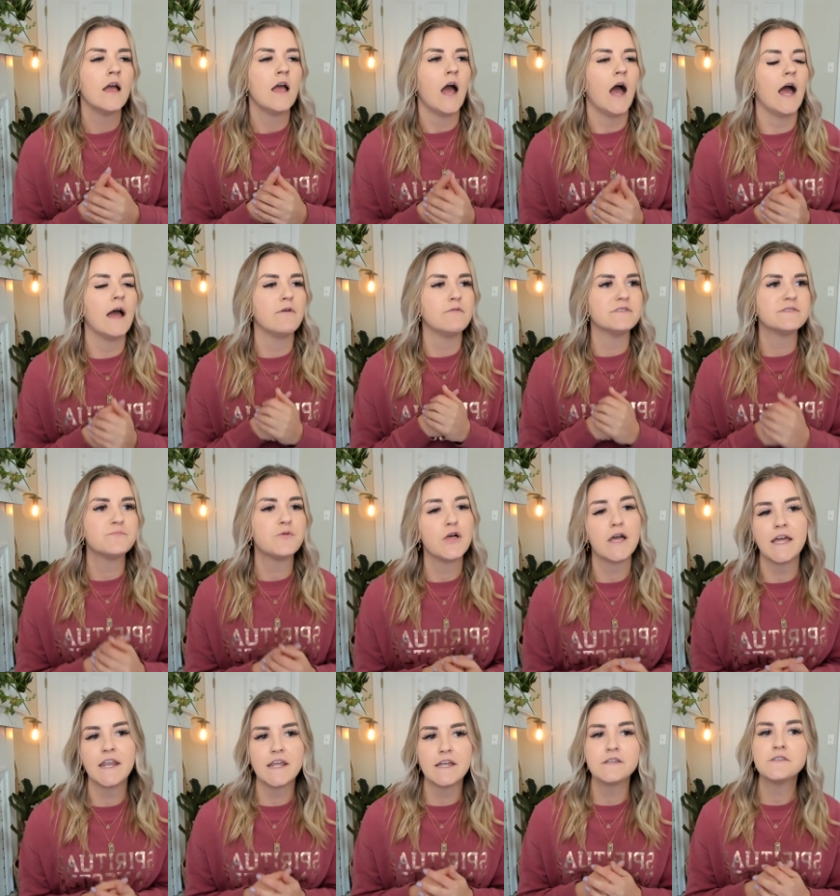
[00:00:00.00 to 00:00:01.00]
I was
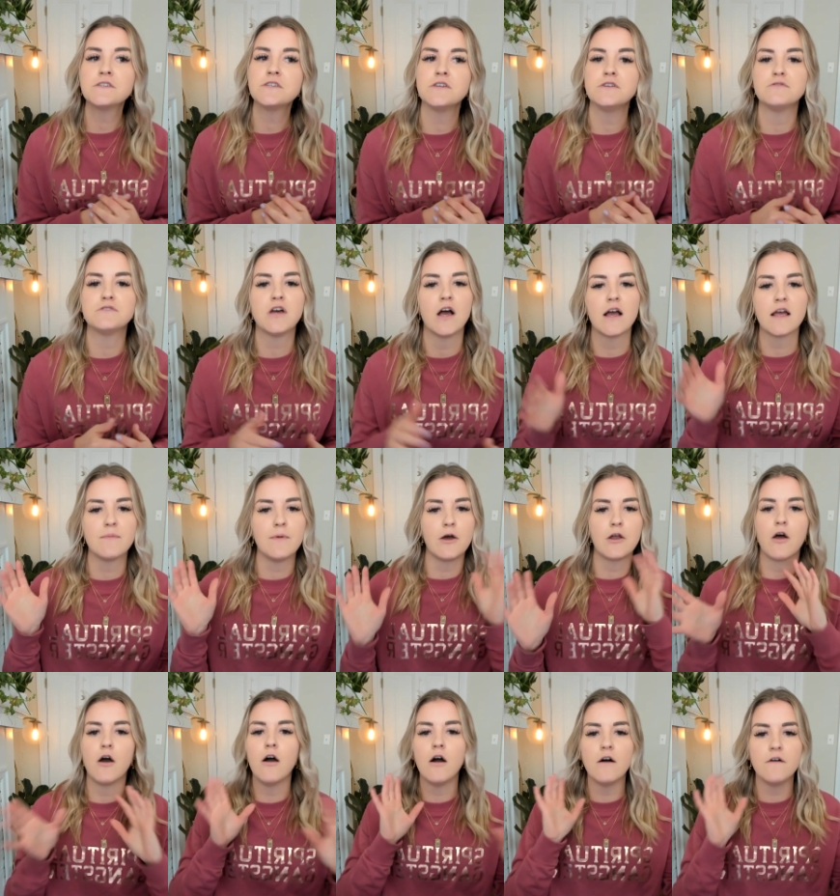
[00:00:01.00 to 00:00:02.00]
planning to talk about
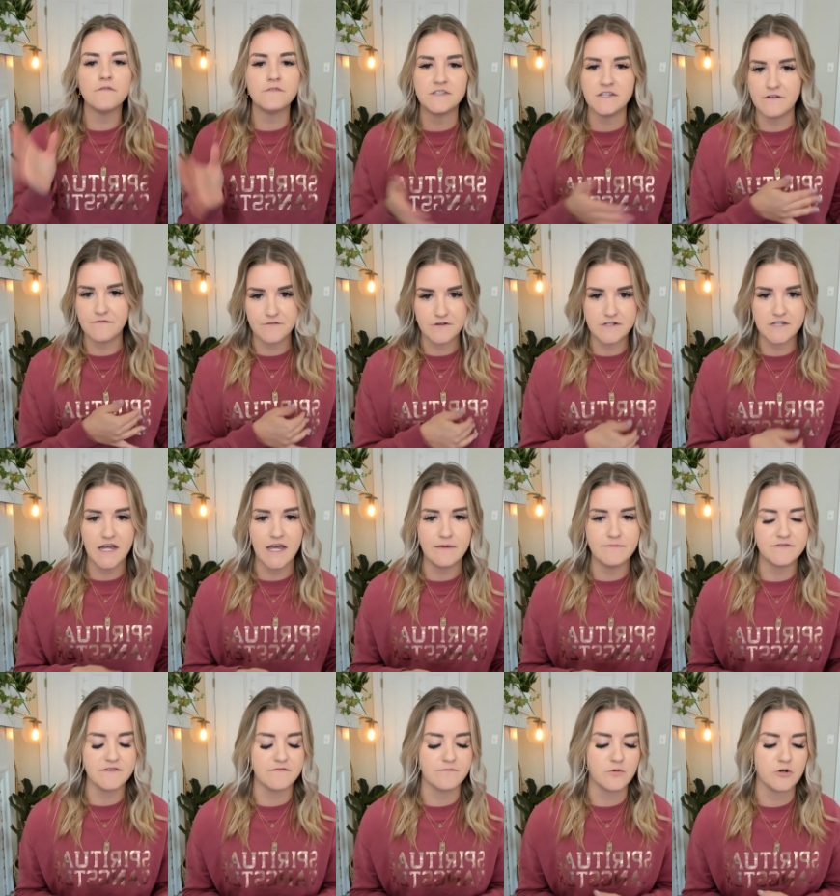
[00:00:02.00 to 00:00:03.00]
all the different types
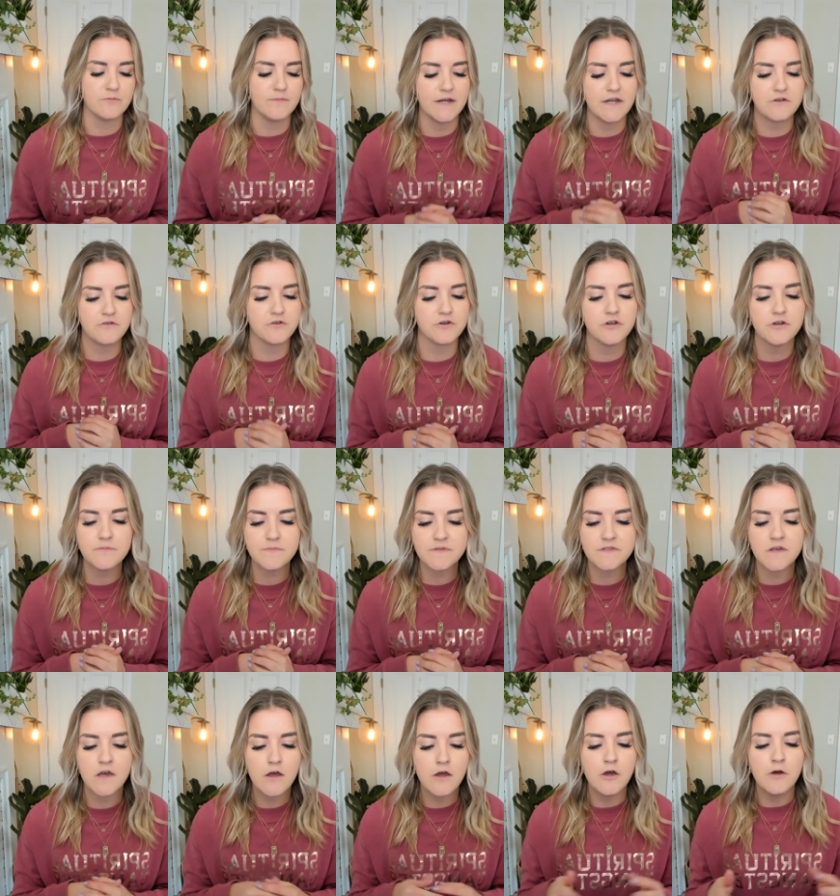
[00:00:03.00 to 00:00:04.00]
of mermaid groups,
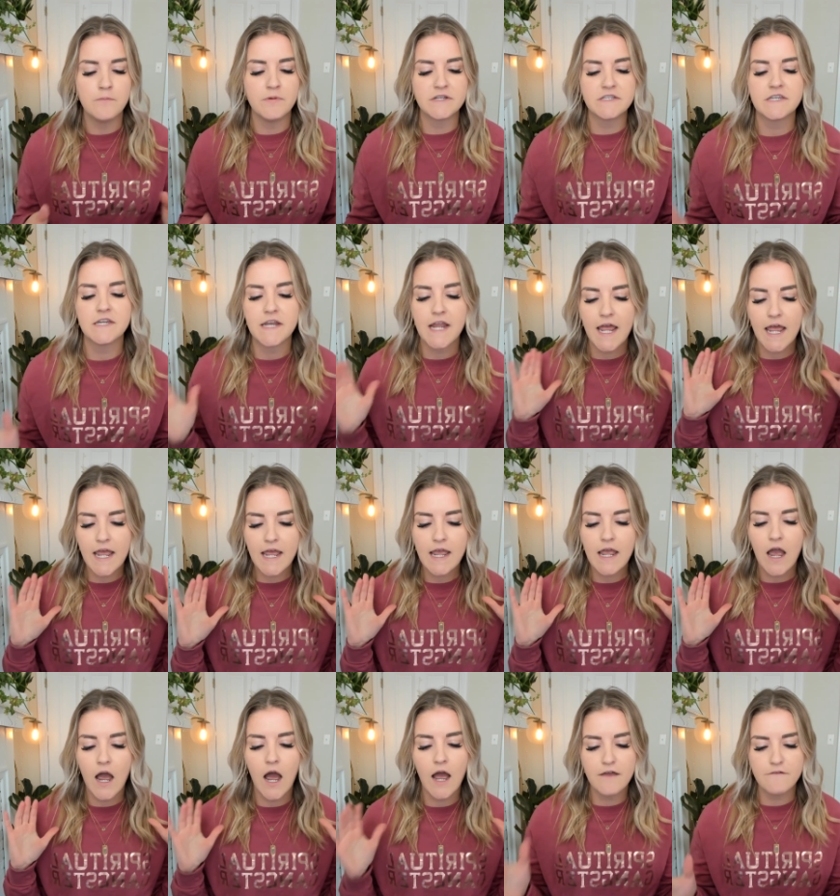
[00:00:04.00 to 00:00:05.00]
but today
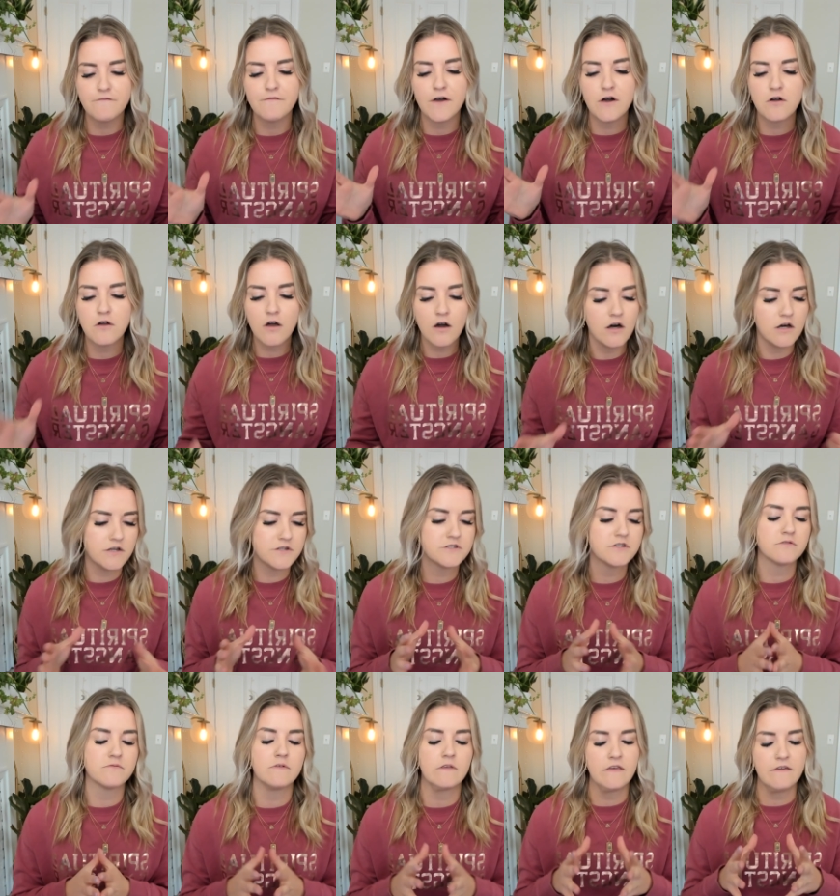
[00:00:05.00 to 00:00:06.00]
I felt called
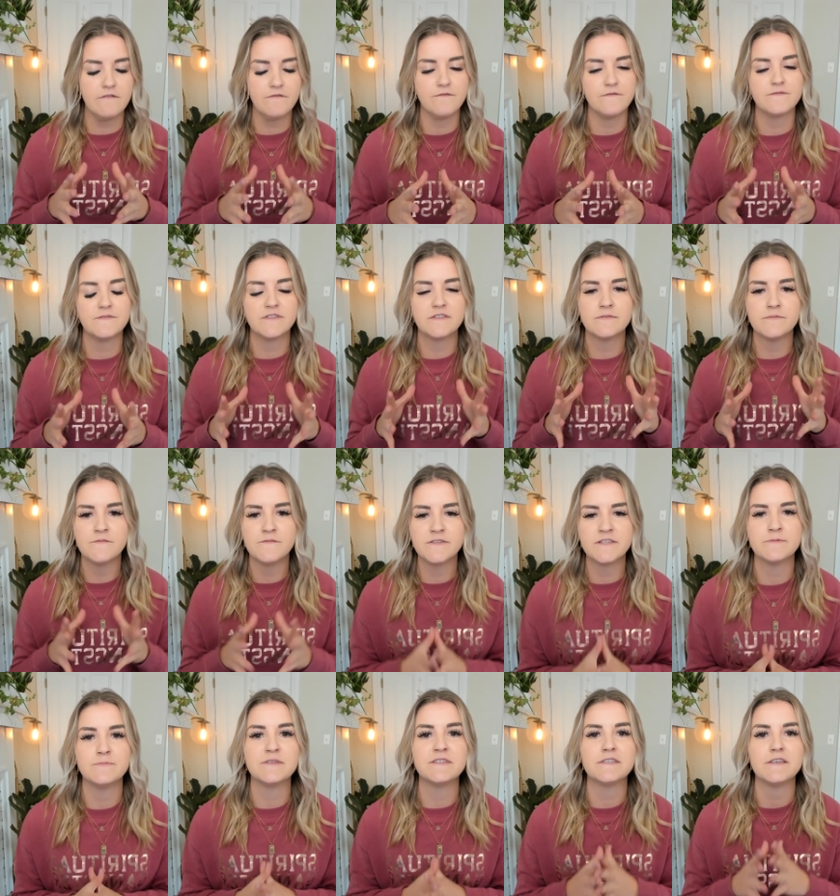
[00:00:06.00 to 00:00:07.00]
to really f-
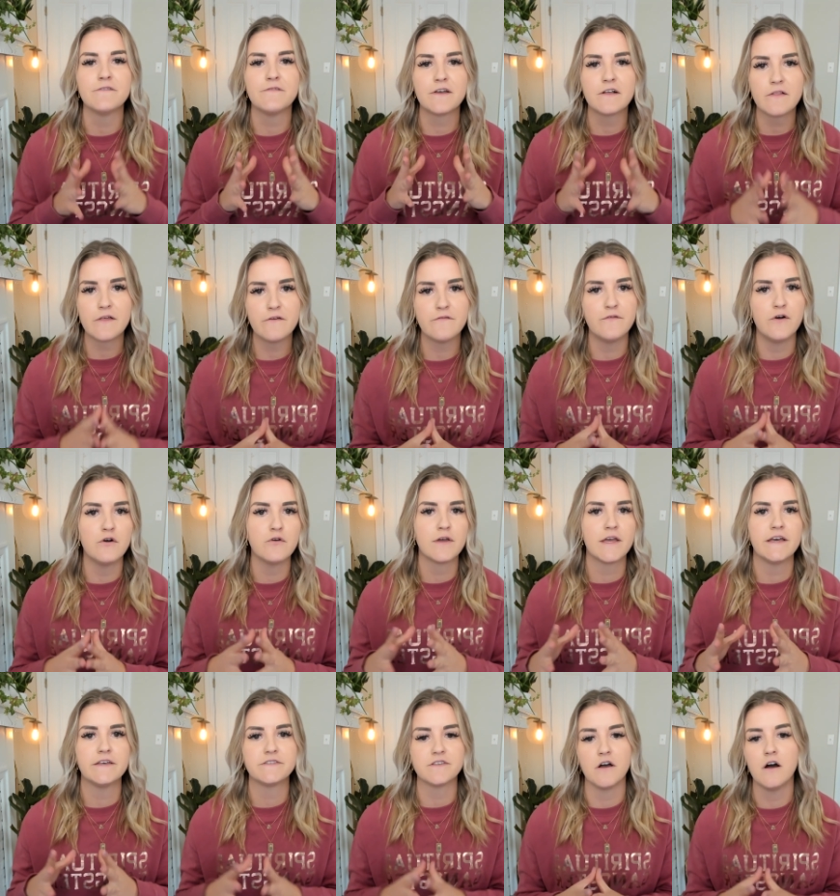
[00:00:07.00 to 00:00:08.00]
specifically
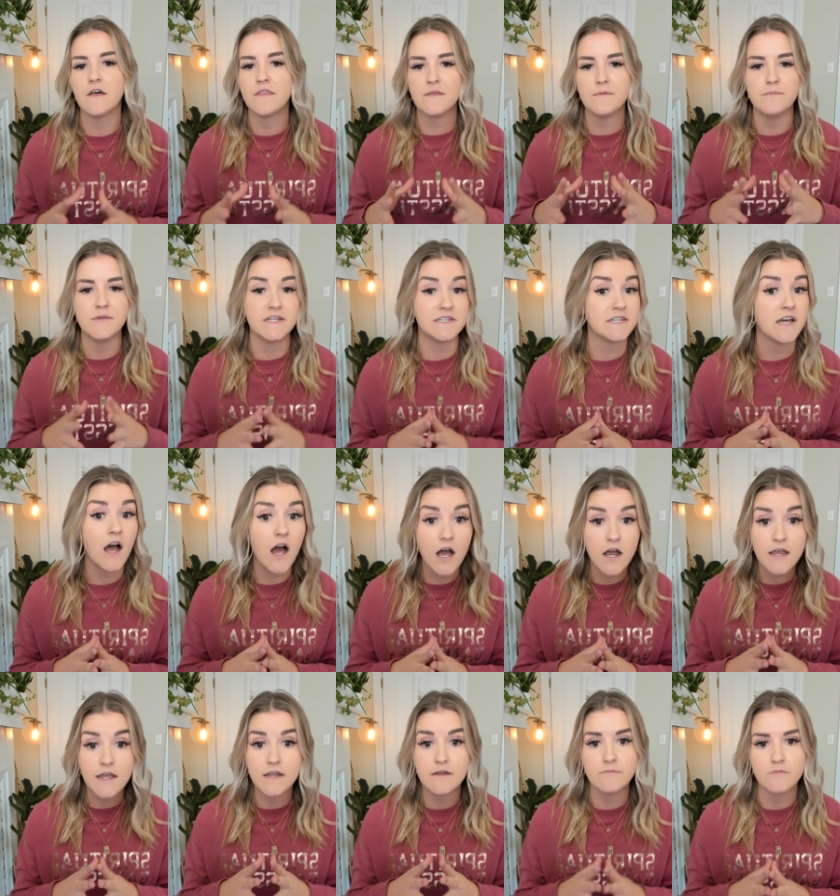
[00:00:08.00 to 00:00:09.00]
focus on the
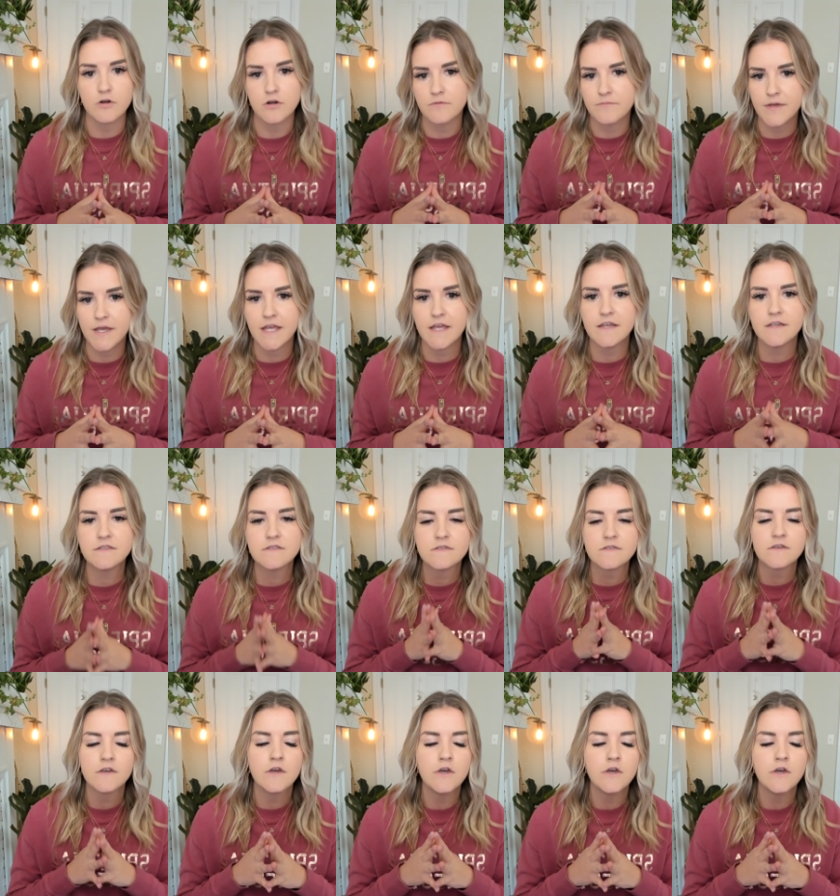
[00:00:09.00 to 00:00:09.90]
Mintakan mermaids,